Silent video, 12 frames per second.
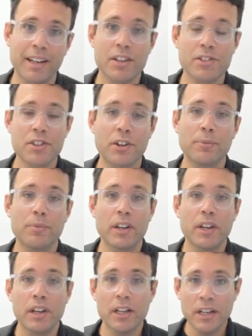So,
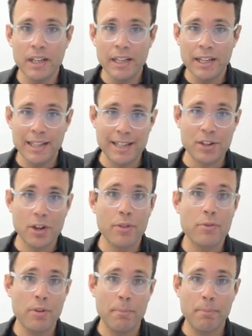let's go
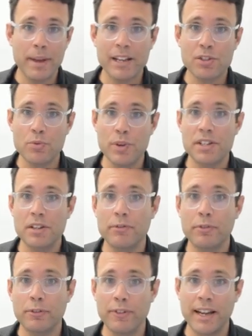through the biggest reason
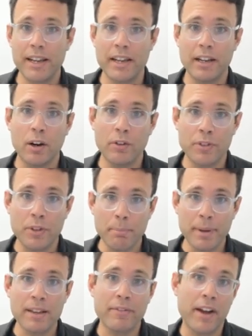for failure of the
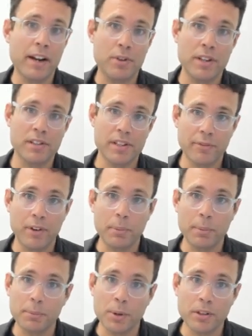big factory insect
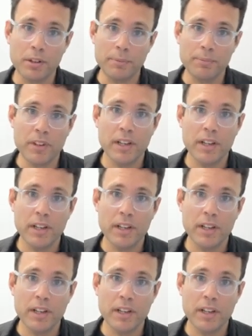farming model.